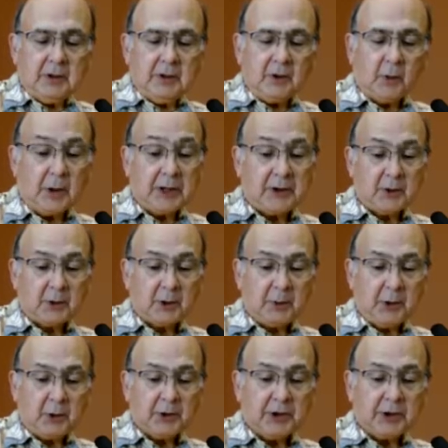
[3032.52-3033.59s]
The weather
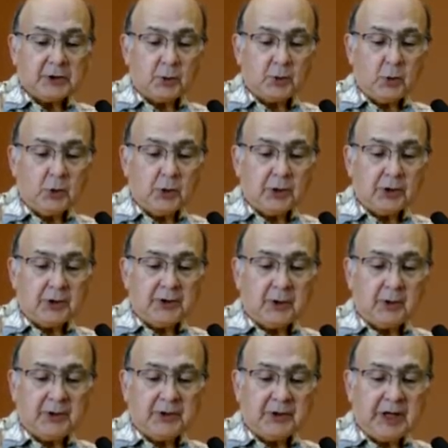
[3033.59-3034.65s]
report has warned that
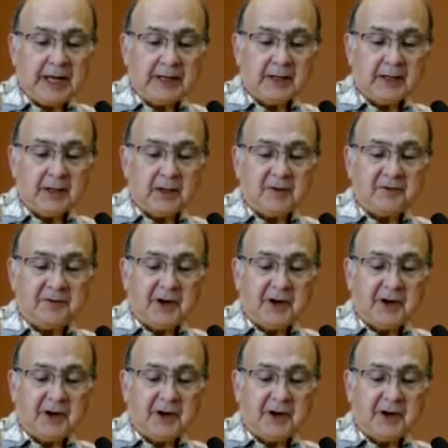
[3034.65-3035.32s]
with lightning,